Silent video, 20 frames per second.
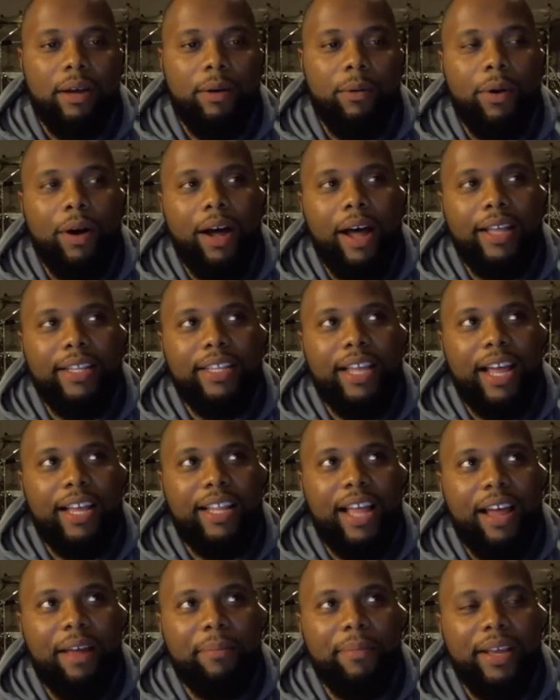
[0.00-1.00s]
Well,
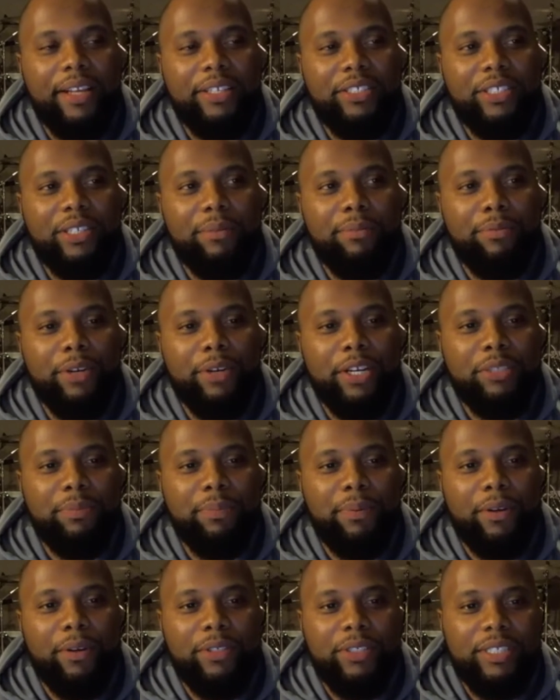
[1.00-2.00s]
I imagine a bridge
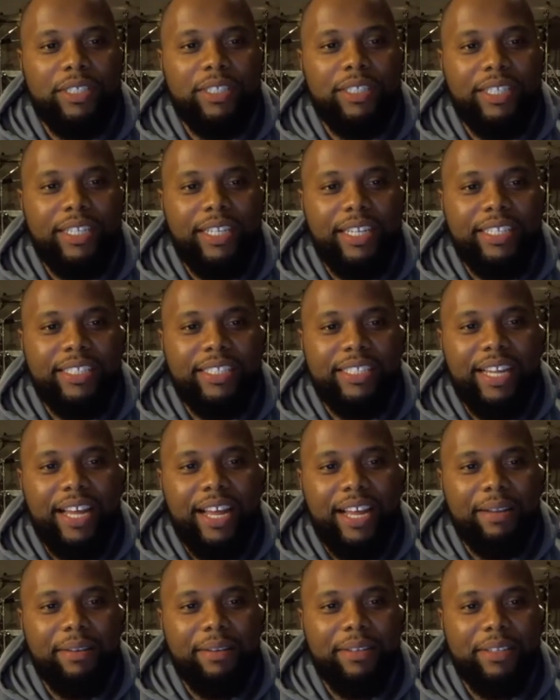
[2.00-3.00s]
person is
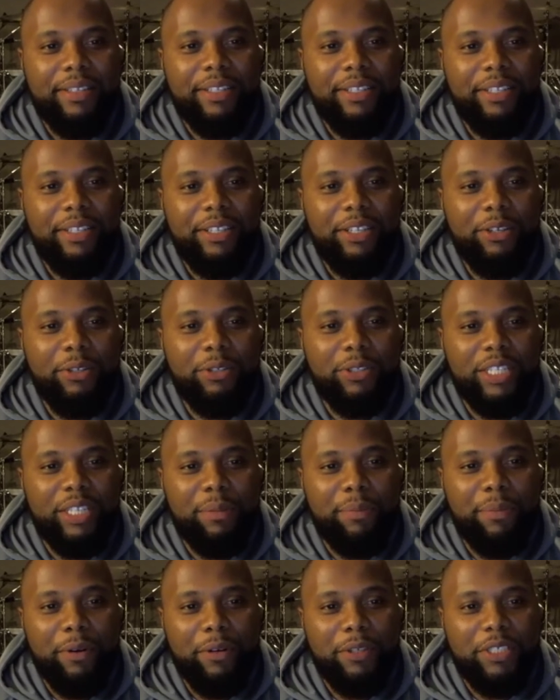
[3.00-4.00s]
not usually the
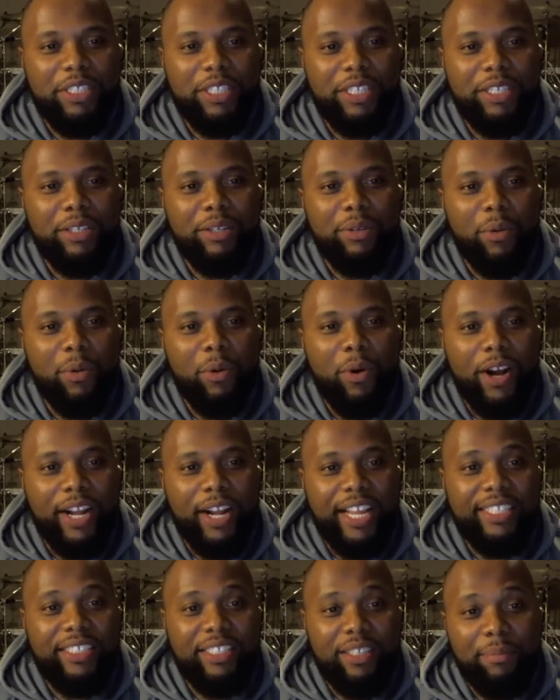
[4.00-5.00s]
person
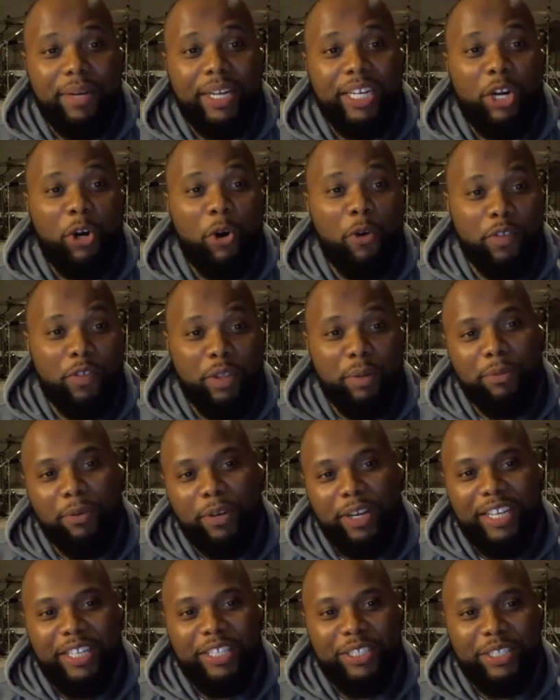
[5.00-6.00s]
walking somebody over the
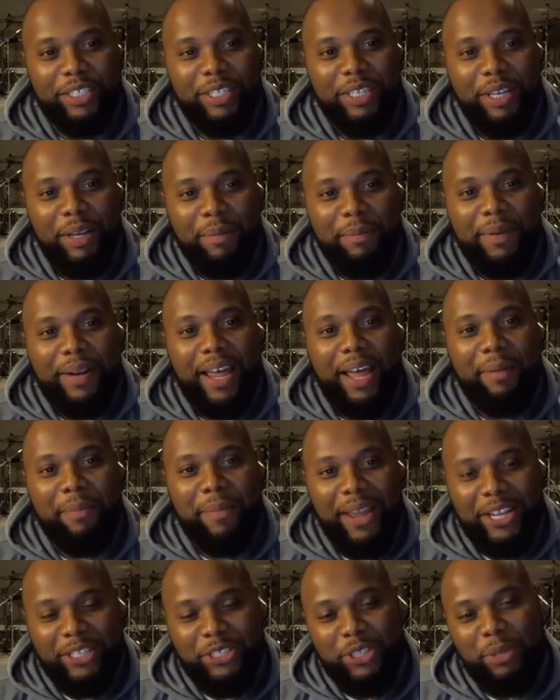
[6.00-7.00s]
bridge, but I
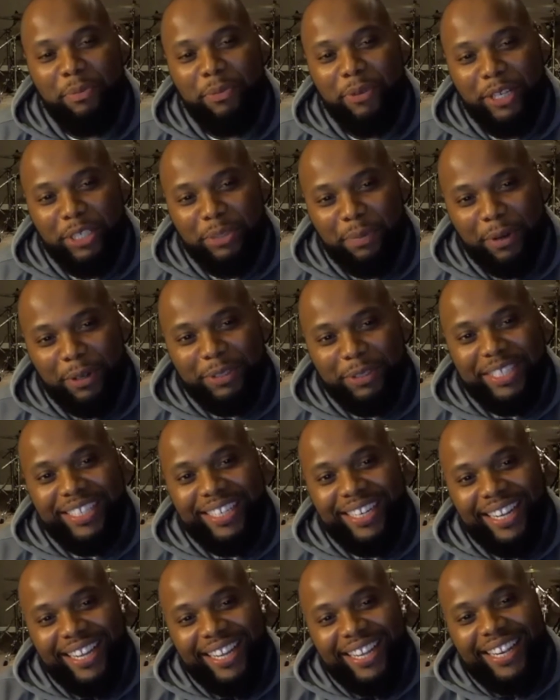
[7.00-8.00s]
imagine the bridge
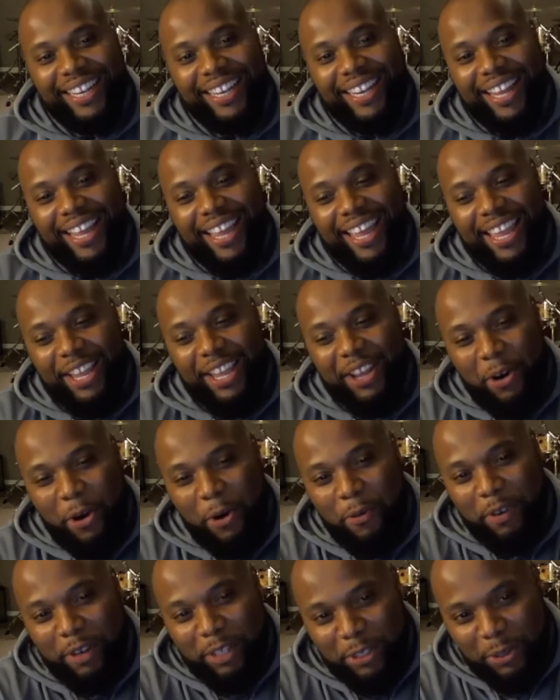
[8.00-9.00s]
person laying
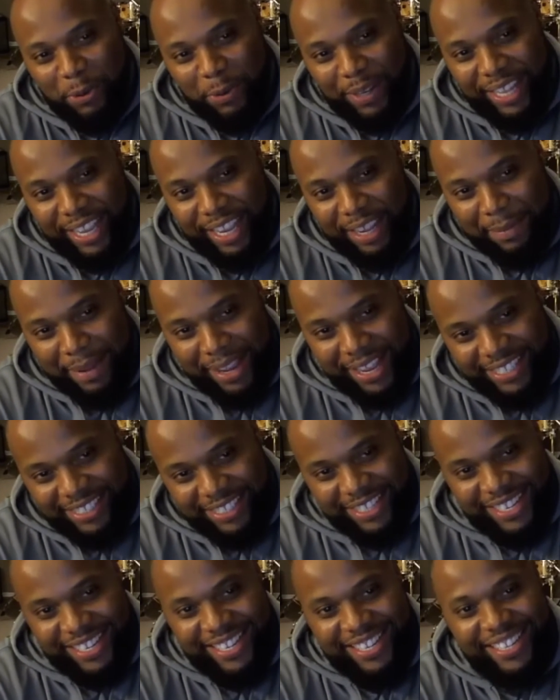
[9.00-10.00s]
over two land
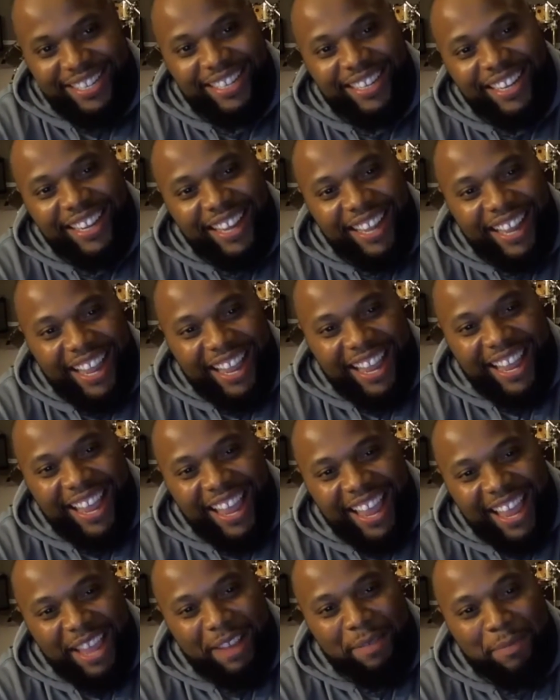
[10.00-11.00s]
masses
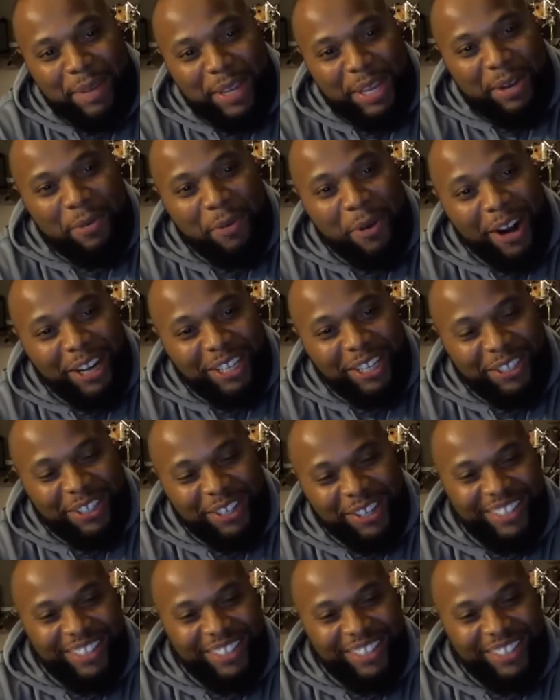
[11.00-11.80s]
and being walked on.